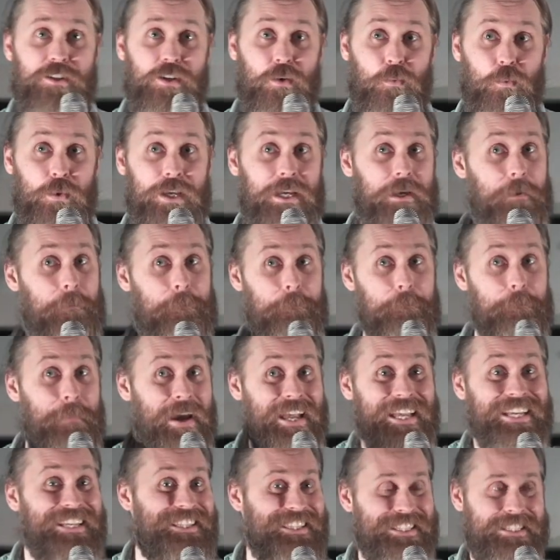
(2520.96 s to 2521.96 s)
That we could
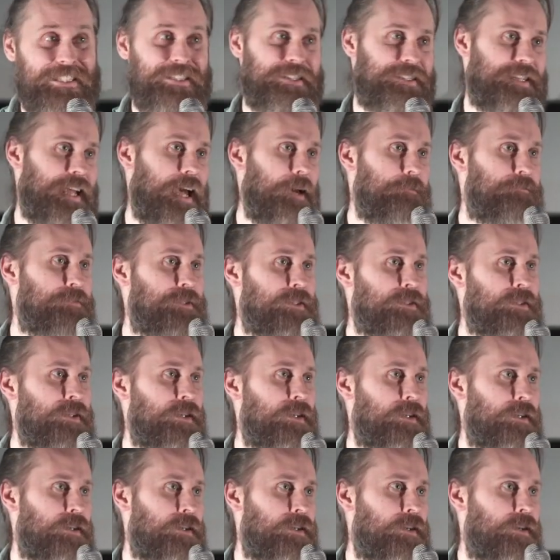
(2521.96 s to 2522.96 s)
make these steps.
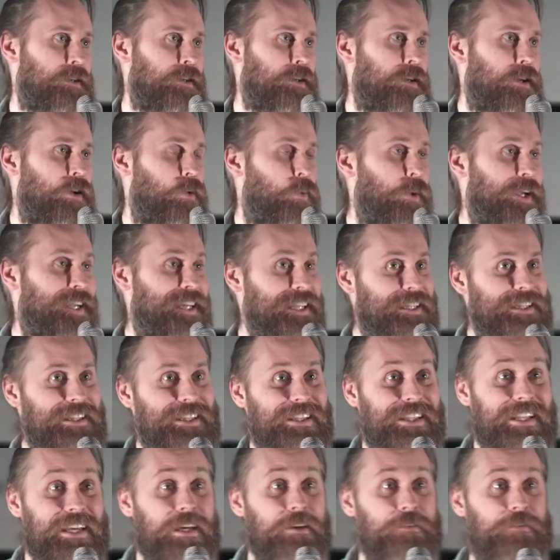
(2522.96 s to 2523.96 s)
We could
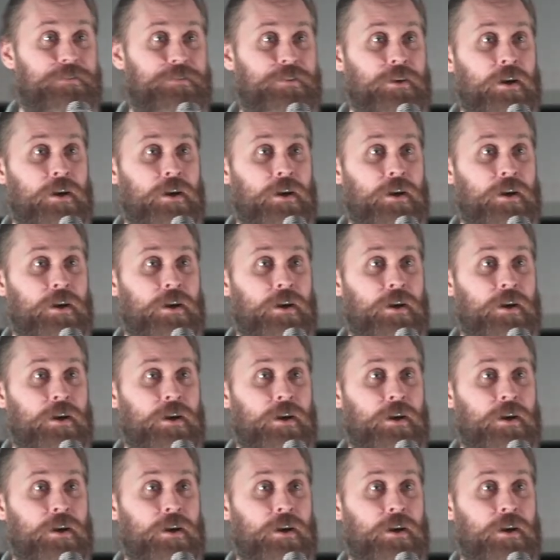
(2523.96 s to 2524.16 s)
live